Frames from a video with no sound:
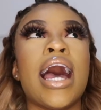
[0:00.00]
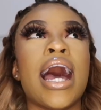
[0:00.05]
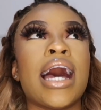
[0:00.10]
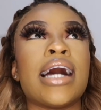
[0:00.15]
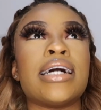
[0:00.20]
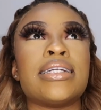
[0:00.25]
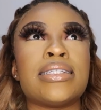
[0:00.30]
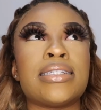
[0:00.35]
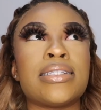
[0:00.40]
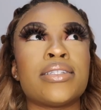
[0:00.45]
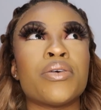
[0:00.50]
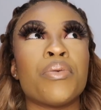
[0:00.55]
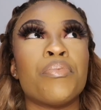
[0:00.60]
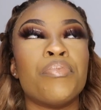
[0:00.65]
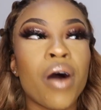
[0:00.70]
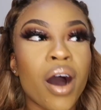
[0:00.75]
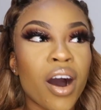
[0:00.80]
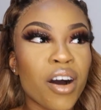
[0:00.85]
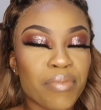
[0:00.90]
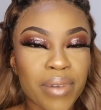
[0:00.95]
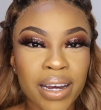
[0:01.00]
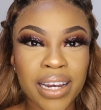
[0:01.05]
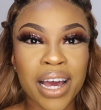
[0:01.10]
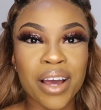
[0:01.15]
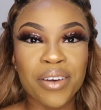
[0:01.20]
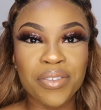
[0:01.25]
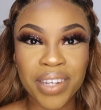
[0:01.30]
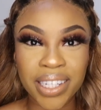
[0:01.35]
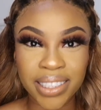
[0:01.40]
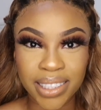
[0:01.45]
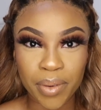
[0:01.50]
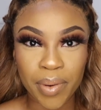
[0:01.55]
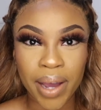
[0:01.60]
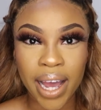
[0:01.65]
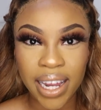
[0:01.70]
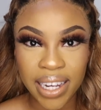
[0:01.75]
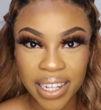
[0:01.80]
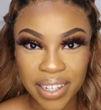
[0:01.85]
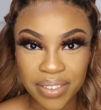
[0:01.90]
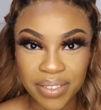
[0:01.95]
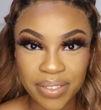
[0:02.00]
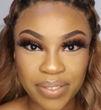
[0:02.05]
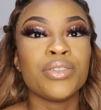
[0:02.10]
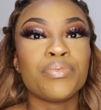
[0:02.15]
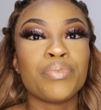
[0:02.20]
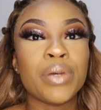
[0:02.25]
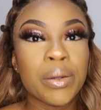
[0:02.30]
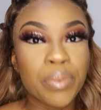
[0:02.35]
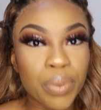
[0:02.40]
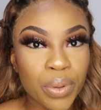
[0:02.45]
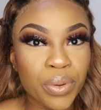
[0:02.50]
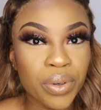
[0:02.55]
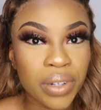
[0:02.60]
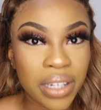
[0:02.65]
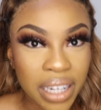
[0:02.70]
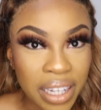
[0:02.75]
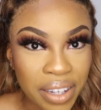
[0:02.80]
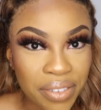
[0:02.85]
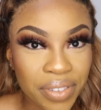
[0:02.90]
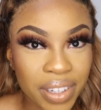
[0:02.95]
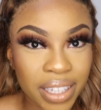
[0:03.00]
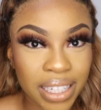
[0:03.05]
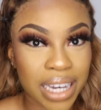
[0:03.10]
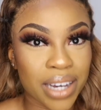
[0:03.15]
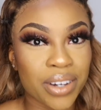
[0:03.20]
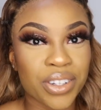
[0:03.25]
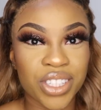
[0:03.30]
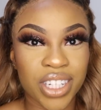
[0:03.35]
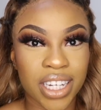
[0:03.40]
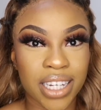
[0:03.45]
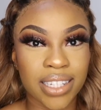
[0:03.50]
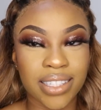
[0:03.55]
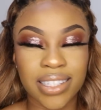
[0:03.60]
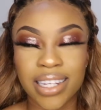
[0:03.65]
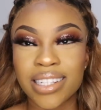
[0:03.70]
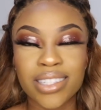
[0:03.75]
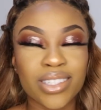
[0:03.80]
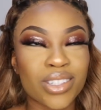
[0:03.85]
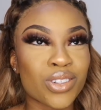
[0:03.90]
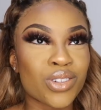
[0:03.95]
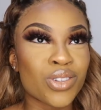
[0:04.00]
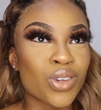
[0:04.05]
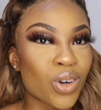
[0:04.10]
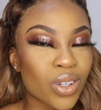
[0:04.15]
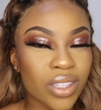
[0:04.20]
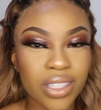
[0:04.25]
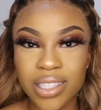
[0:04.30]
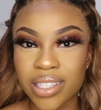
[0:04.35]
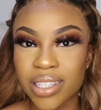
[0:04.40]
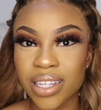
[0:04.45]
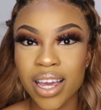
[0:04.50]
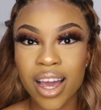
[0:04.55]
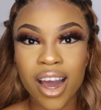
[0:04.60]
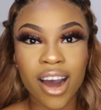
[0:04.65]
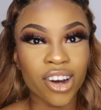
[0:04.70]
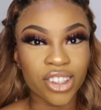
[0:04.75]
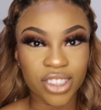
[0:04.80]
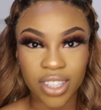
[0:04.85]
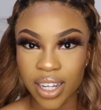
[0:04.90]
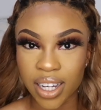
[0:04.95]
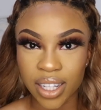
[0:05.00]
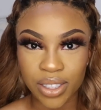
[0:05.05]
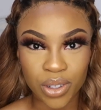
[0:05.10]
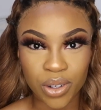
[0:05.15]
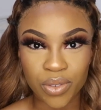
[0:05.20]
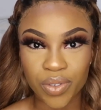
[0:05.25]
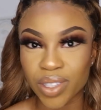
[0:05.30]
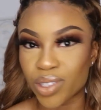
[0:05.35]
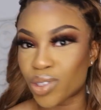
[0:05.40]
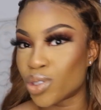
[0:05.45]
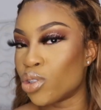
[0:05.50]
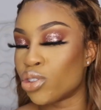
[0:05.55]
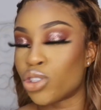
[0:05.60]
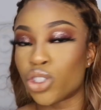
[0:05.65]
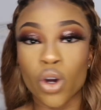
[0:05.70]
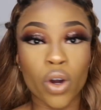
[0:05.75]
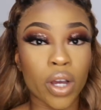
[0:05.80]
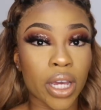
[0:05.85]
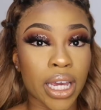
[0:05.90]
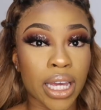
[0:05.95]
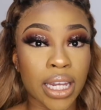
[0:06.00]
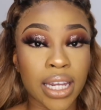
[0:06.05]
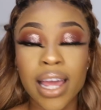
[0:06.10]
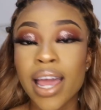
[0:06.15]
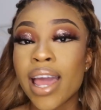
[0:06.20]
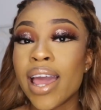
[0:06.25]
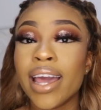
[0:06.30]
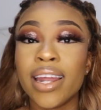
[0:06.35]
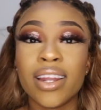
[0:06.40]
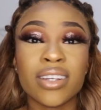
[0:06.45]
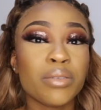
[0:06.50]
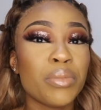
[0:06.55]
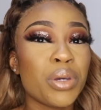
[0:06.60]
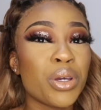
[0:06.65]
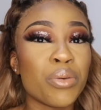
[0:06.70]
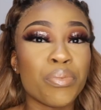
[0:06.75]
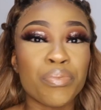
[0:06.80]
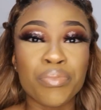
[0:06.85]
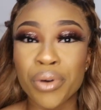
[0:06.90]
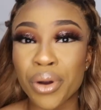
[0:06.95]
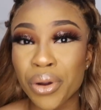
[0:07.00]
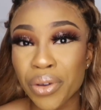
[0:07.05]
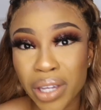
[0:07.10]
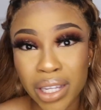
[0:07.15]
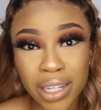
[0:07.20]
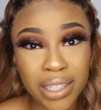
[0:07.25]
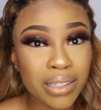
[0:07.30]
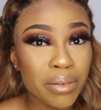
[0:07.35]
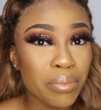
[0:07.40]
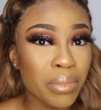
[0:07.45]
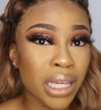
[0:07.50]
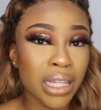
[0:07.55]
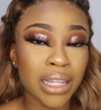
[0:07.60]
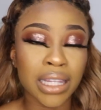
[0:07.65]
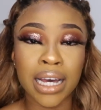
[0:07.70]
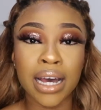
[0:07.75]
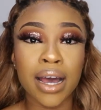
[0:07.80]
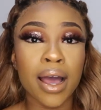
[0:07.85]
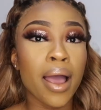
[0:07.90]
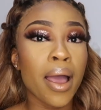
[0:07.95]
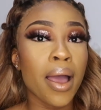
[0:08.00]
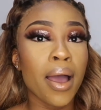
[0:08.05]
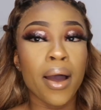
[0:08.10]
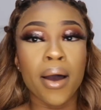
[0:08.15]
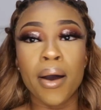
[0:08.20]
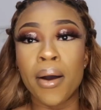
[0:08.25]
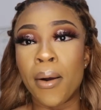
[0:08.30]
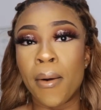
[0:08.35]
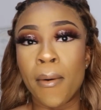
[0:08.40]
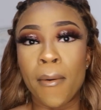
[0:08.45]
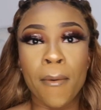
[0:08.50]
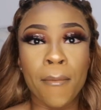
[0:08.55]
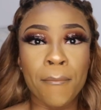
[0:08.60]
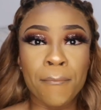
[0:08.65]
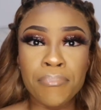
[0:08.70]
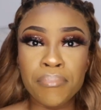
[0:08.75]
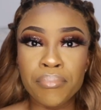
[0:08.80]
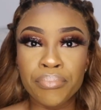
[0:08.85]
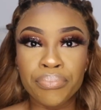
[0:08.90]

and part of my life is the way I live. People live in house shares. It's not unheard of. It's not shocking. It doesn't mean you're broke. It doesn't mean that, oh,